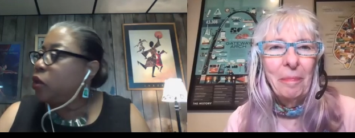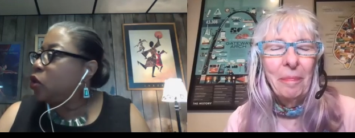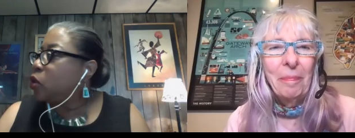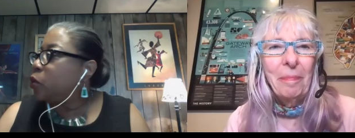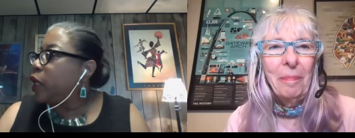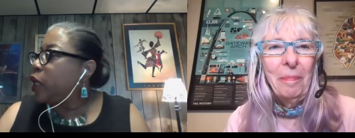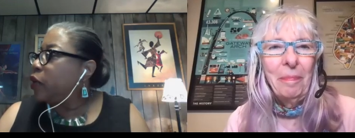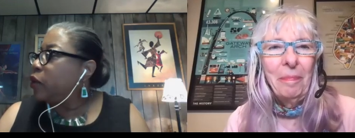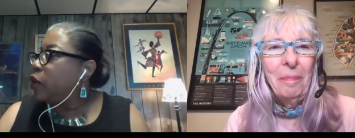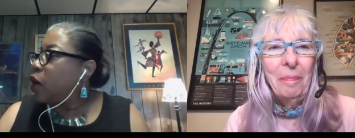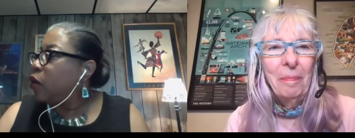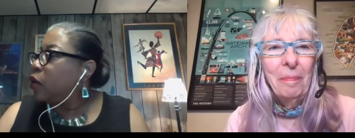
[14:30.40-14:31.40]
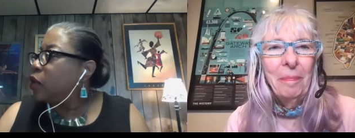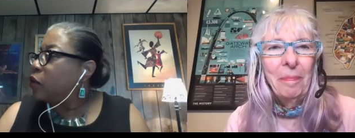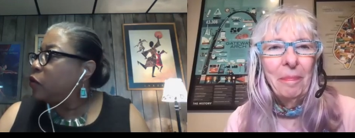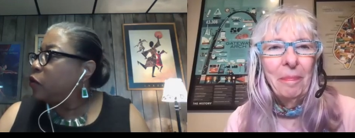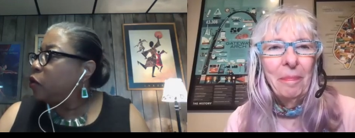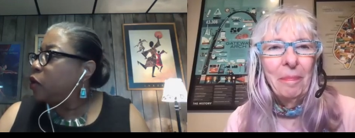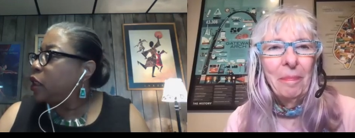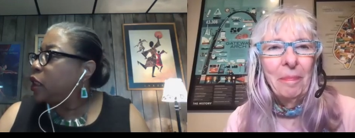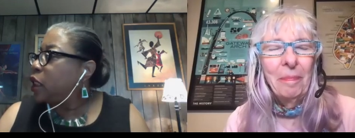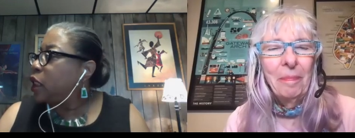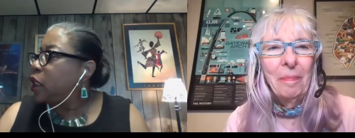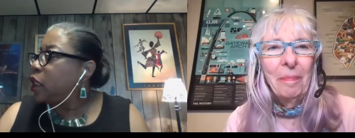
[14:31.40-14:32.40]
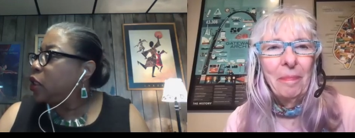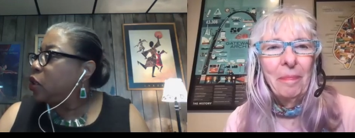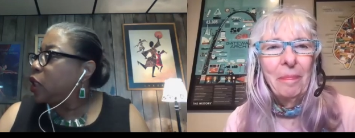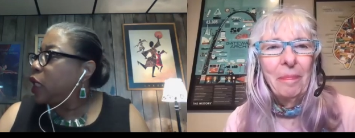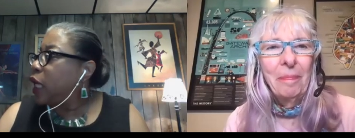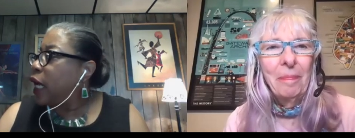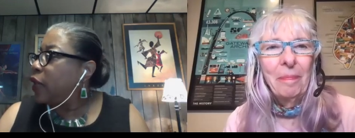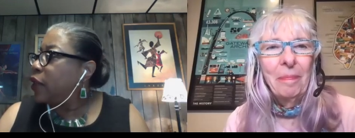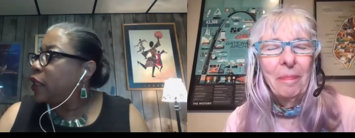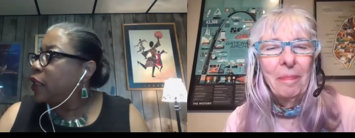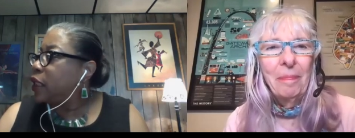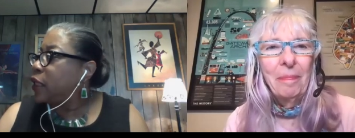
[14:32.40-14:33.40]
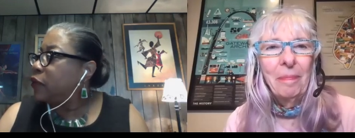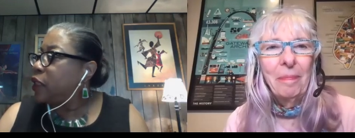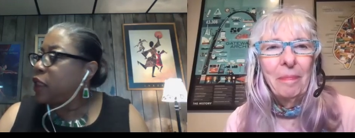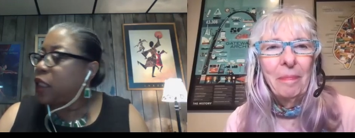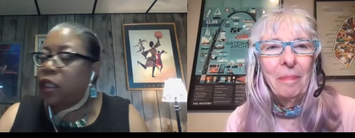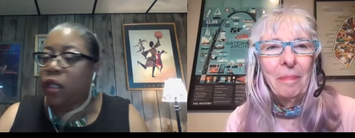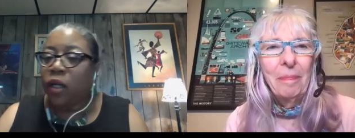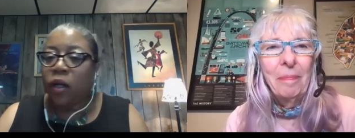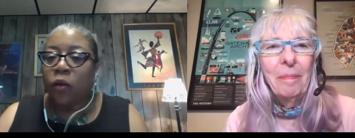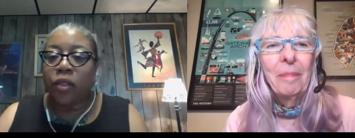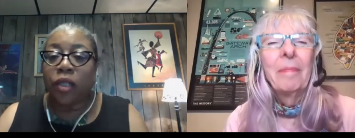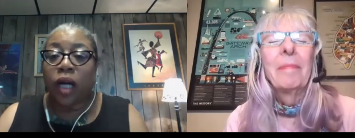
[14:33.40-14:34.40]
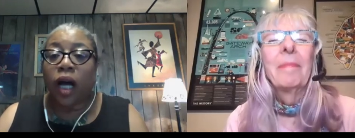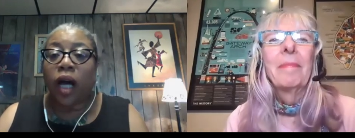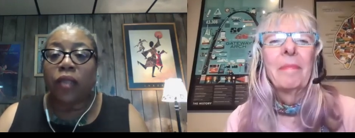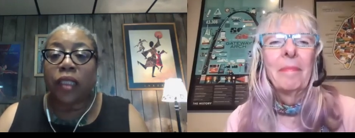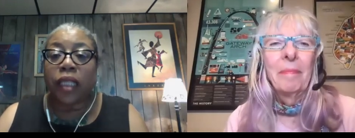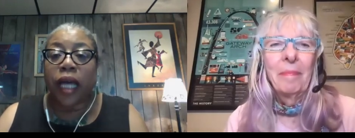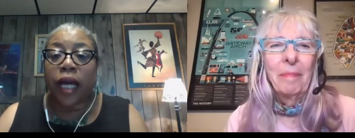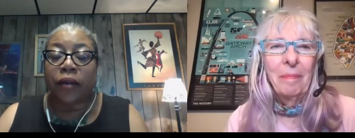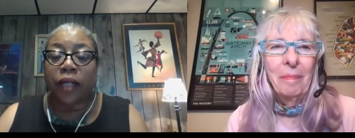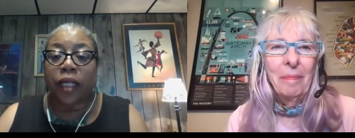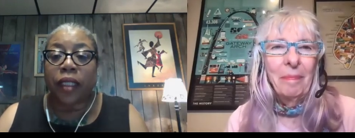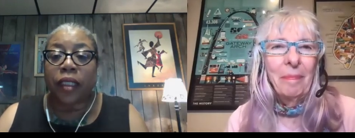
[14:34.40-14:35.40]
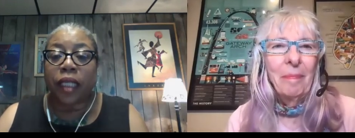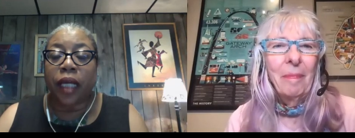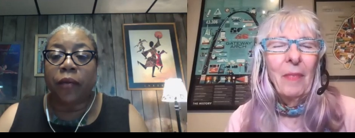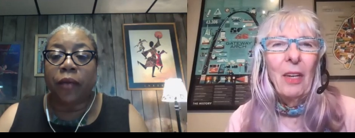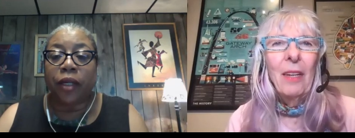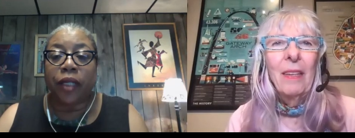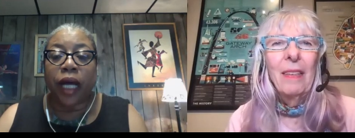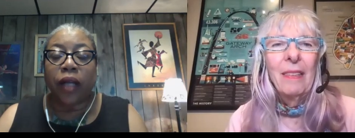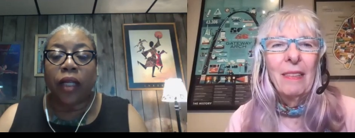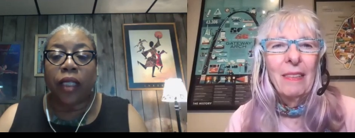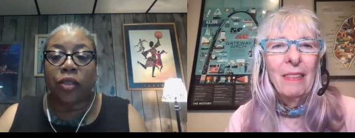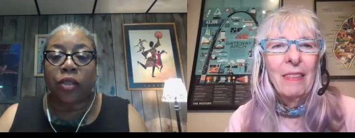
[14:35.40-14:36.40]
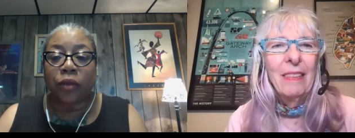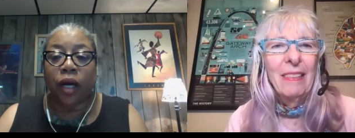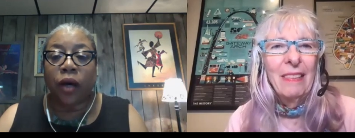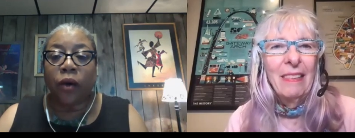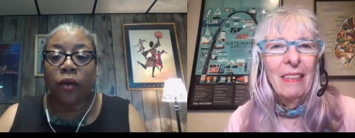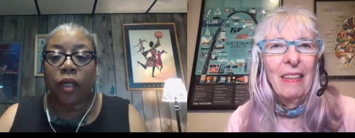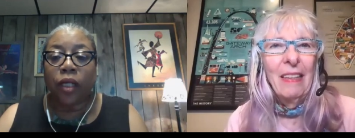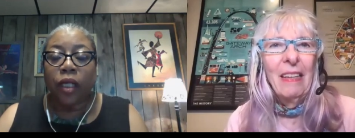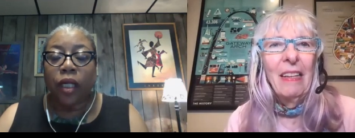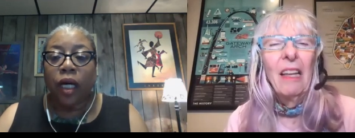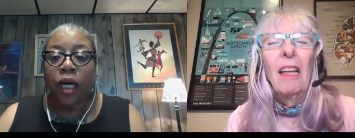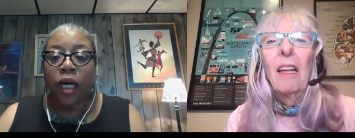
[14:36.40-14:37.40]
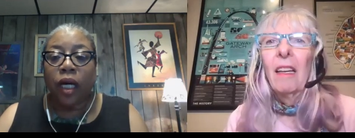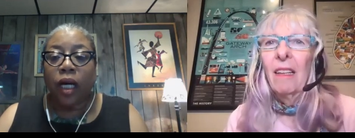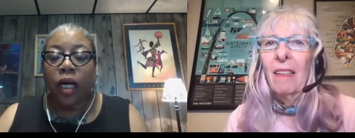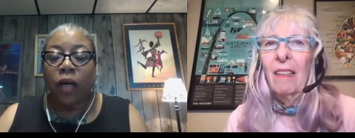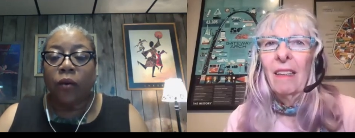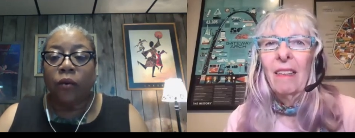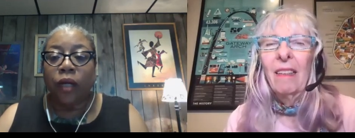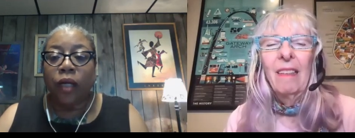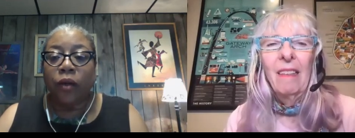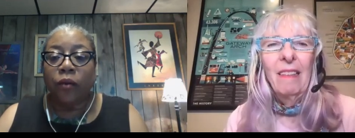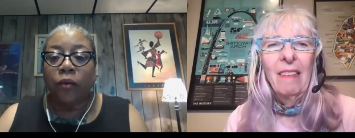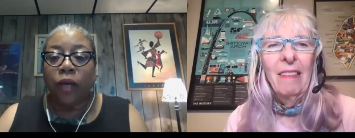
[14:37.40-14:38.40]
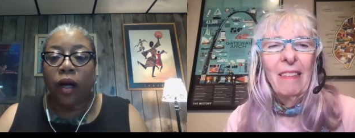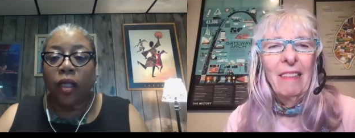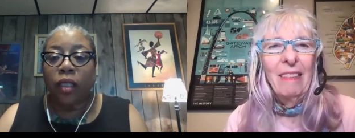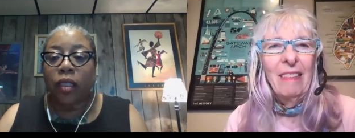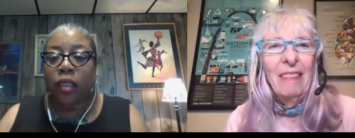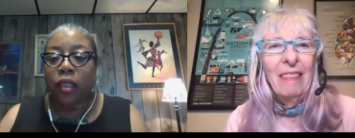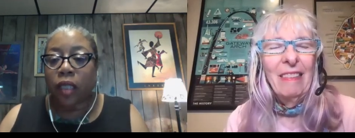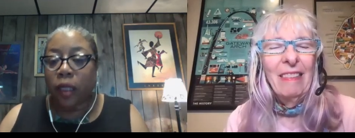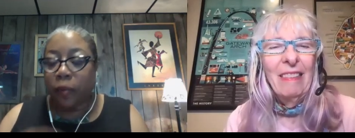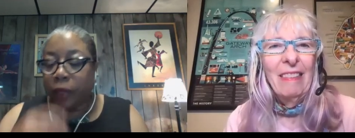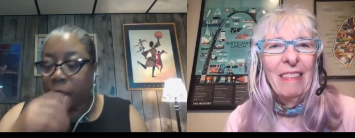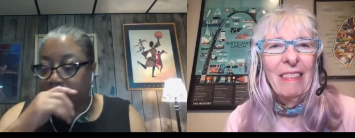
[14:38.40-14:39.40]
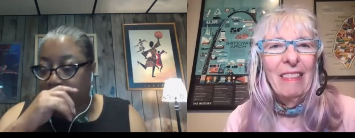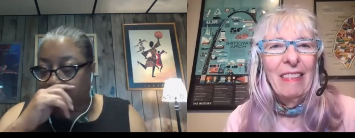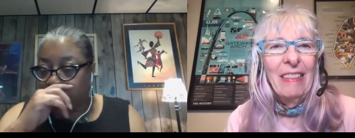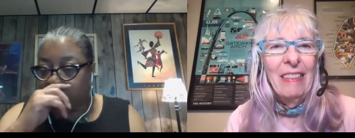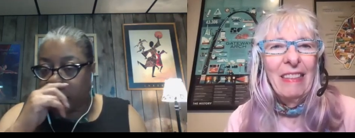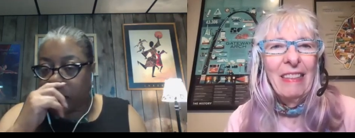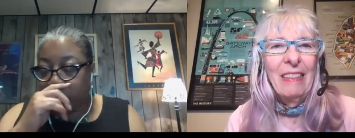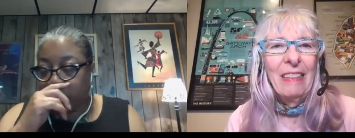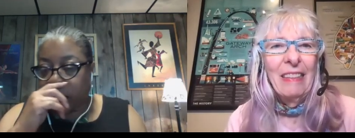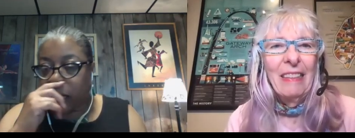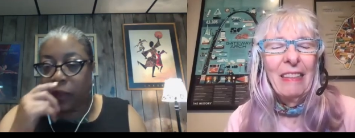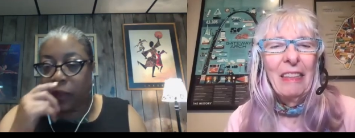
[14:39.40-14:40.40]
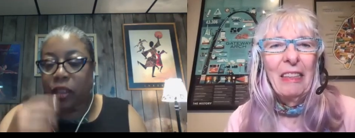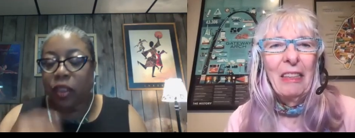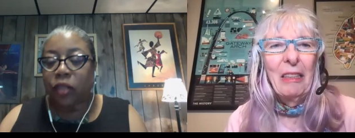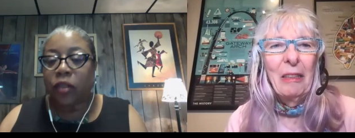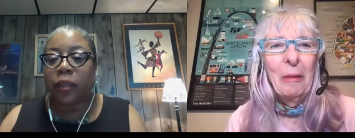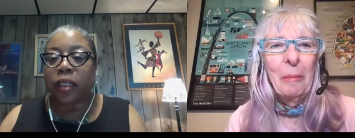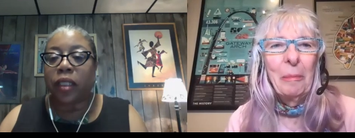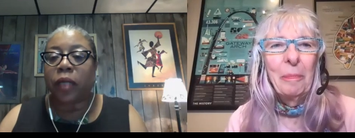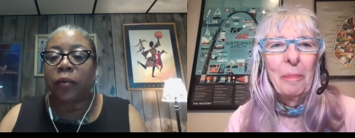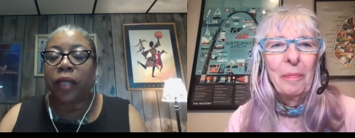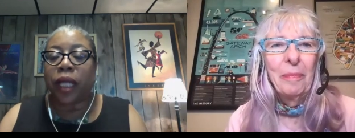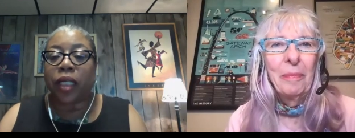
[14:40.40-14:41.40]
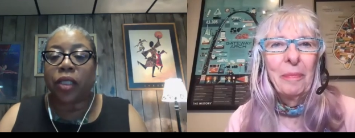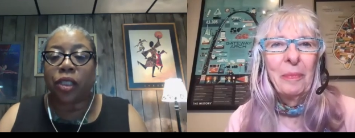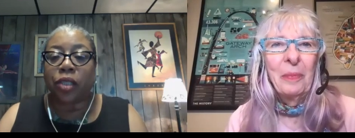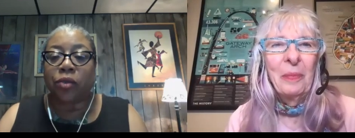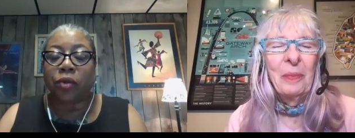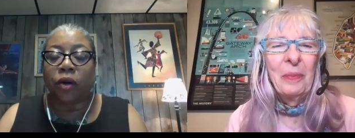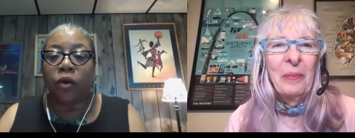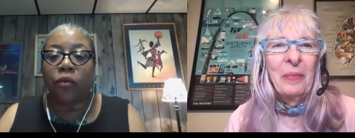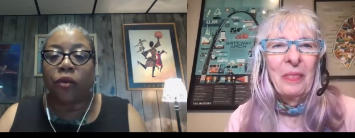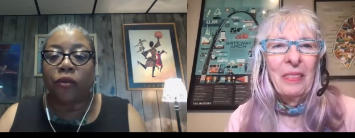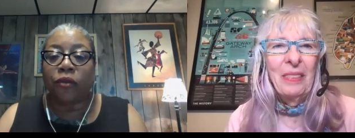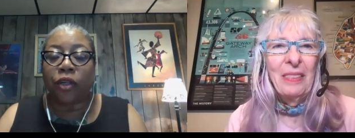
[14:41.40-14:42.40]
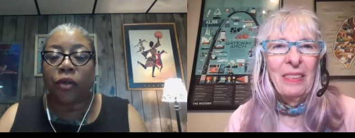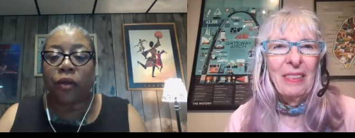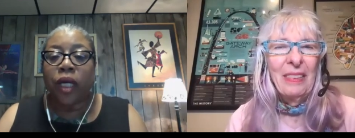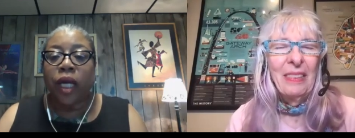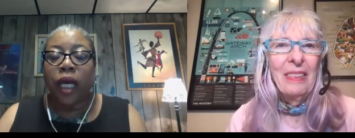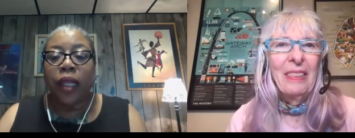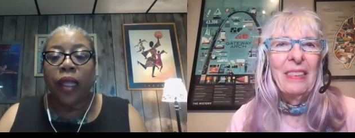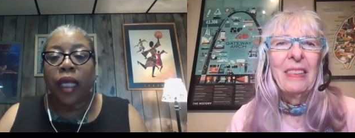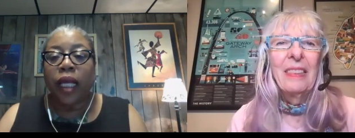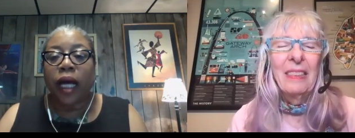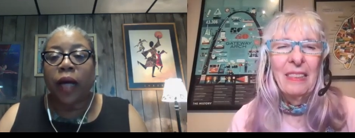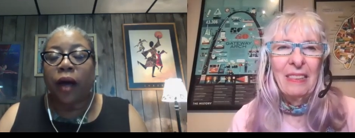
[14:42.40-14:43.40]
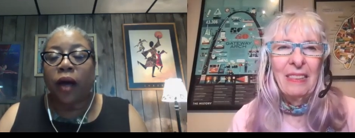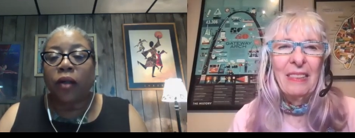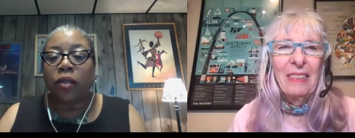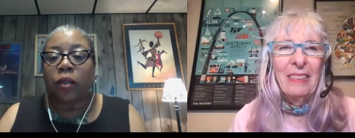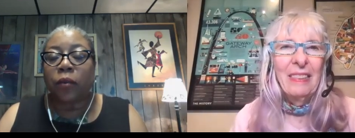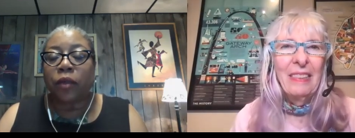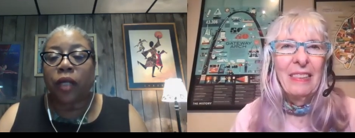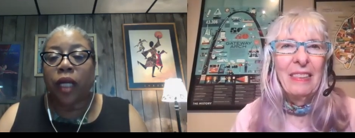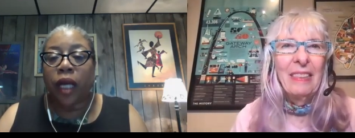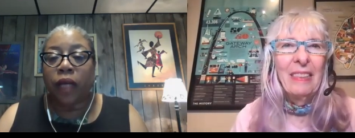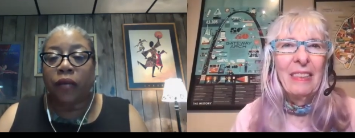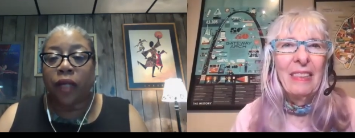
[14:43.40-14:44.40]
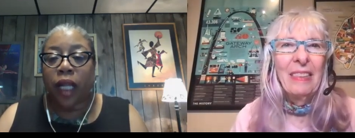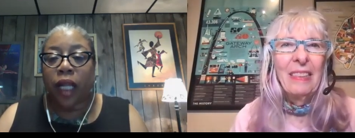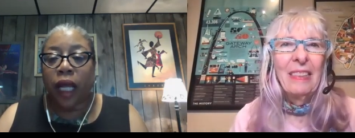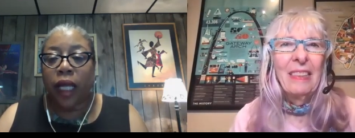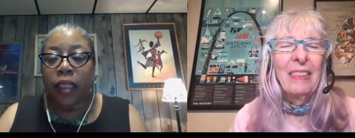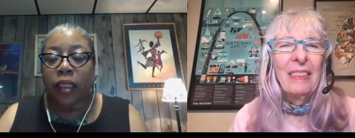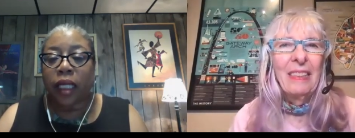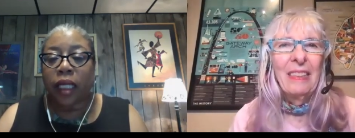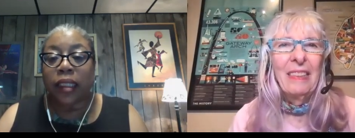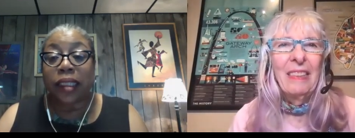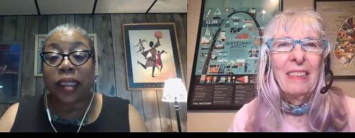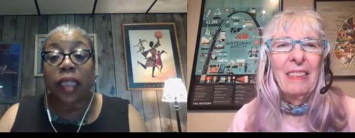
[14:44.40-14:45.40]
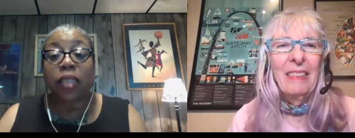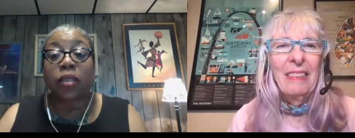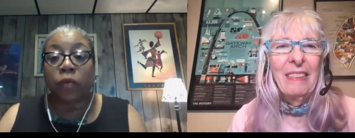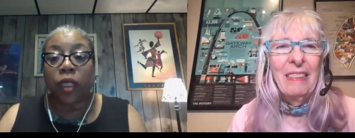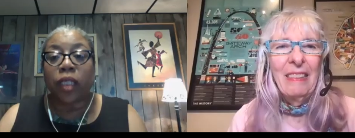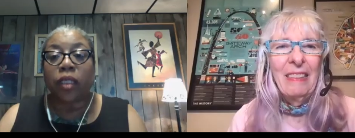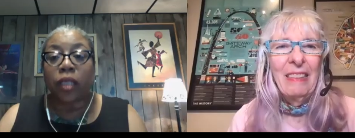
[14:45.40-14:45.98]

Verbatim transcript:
Speaker 1: 12th, August the 14th, and July the 17th, which are all Saturdays. And Mary, I'll let you know uh, when when all this is coming about. And so it's going to be, excuse me, it's going to be like a general overview. And then I also am going to have a class that's six weeks